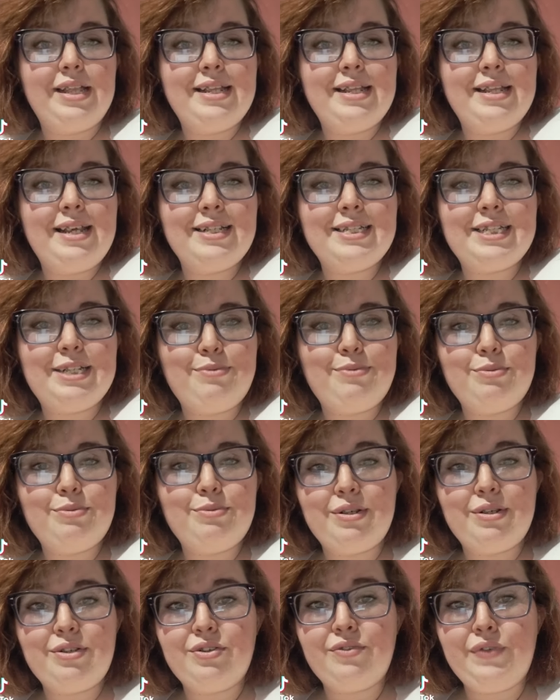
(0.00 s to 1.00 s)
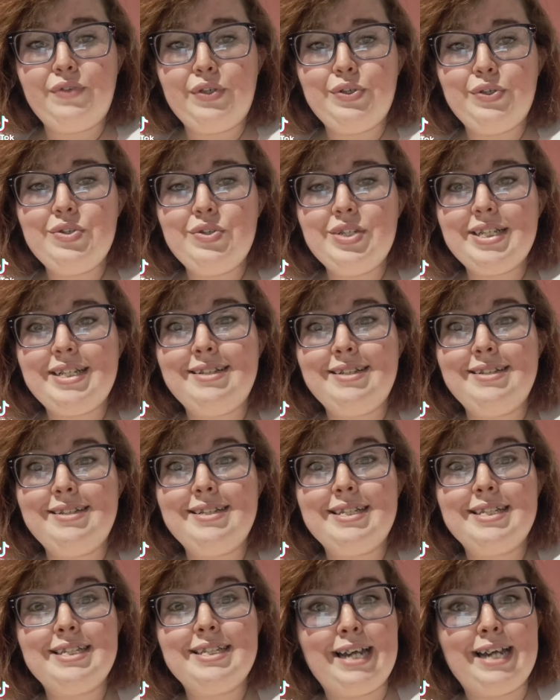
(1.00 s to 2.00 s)
Next up on my reviews
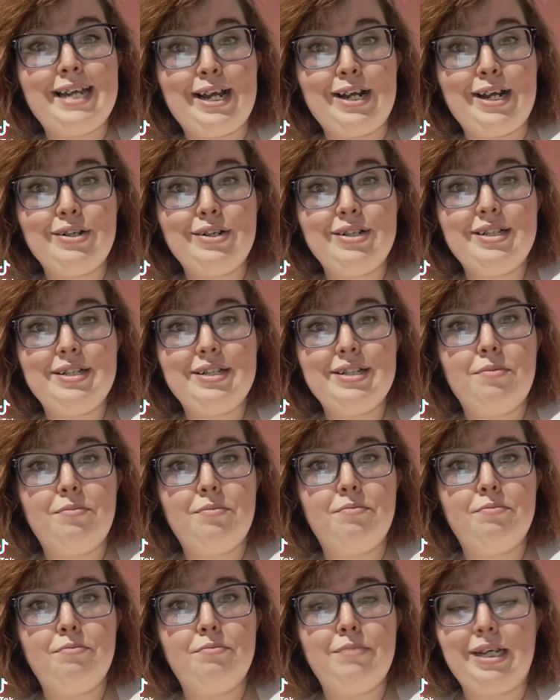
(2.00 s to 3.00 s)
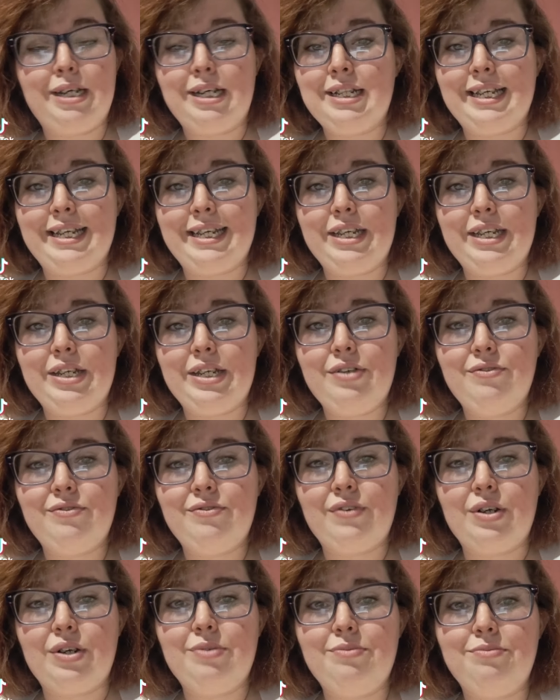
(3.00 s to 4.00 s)
is Tara McClay
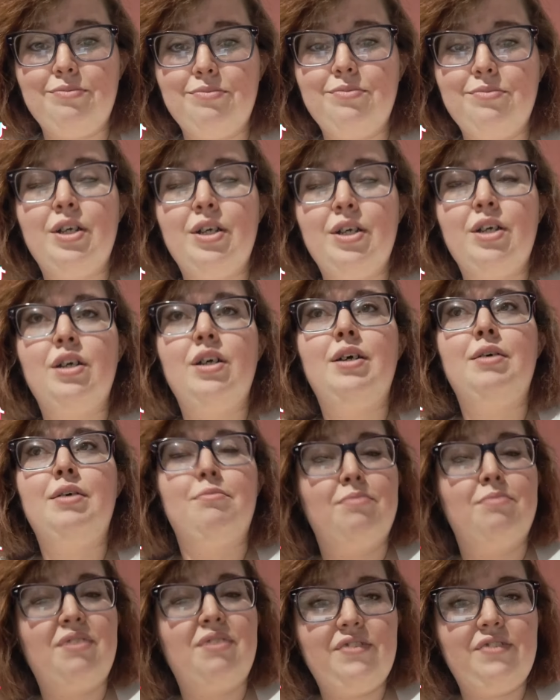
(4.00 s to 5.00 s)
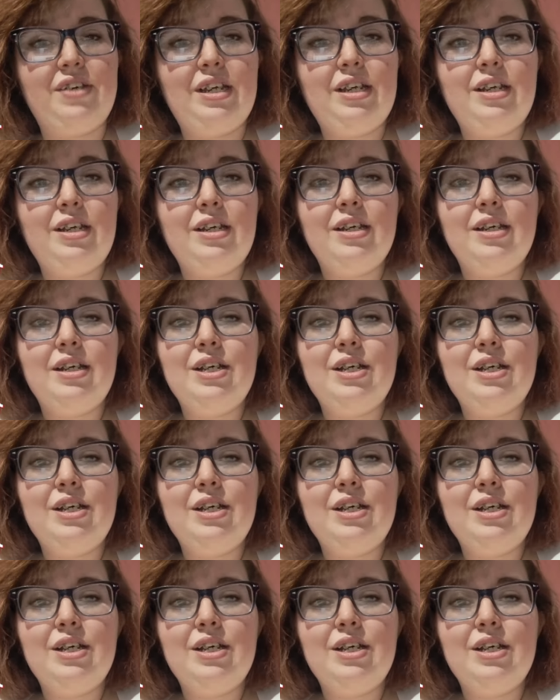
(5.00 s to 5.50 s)
from Buffy.